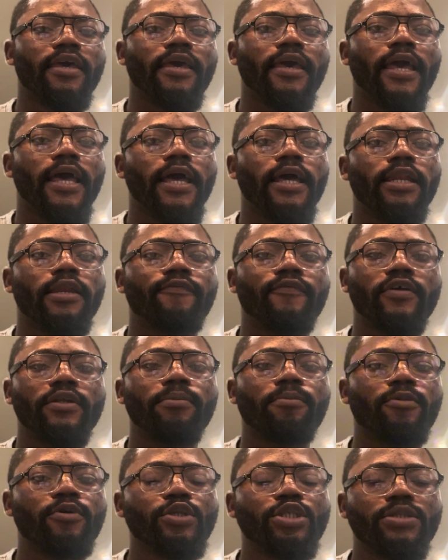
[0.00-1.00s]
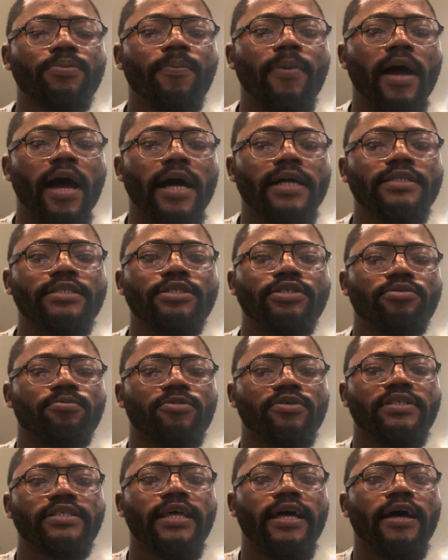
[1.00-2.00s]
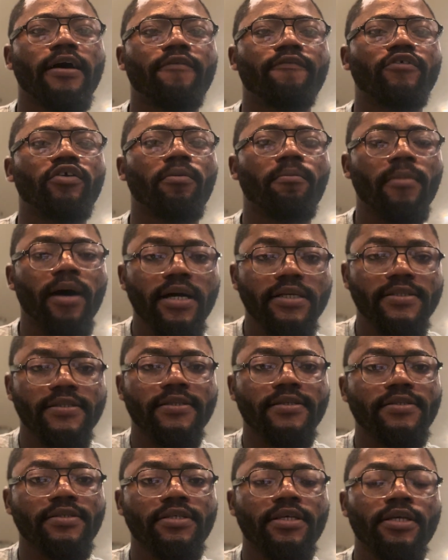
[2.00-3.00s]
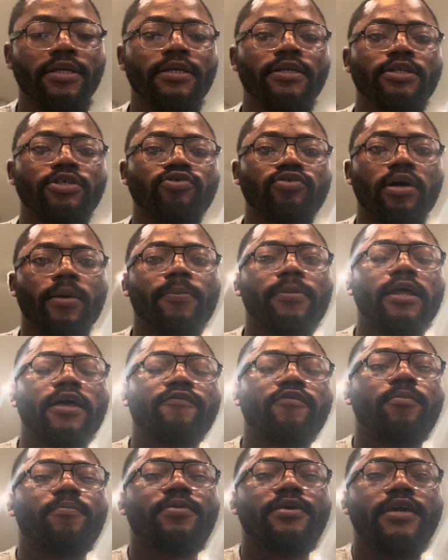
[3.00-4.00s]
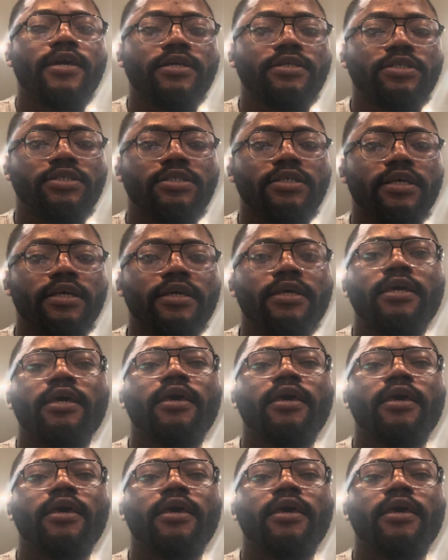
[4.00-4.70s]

And for the most part, you must have your master's to apply for PhD.